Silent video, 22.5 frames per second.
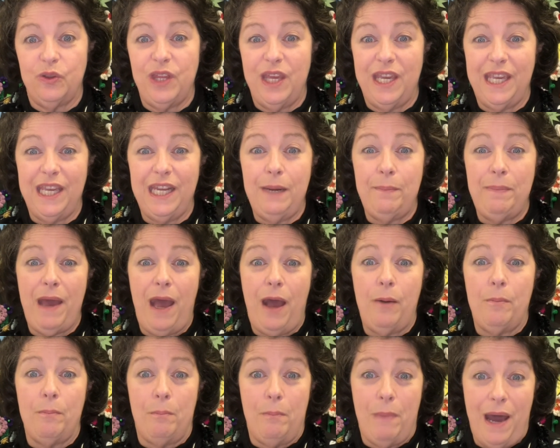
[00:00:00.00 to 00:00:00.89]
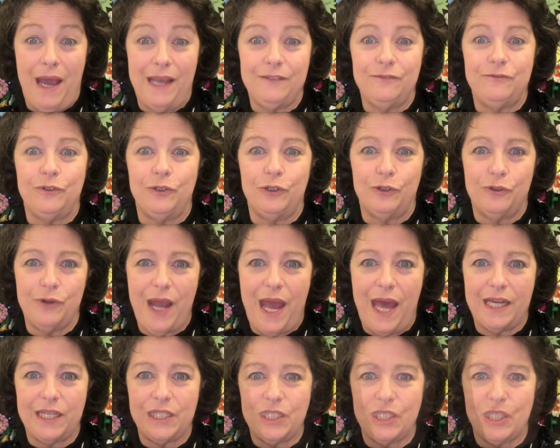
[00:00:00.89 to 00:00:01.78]
thinking about mindful
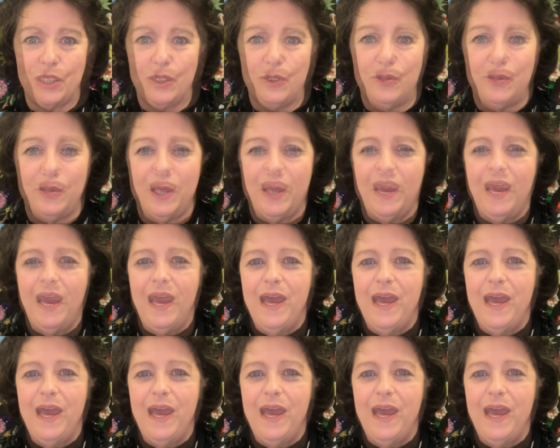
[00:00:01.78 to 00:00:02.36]
gratitude.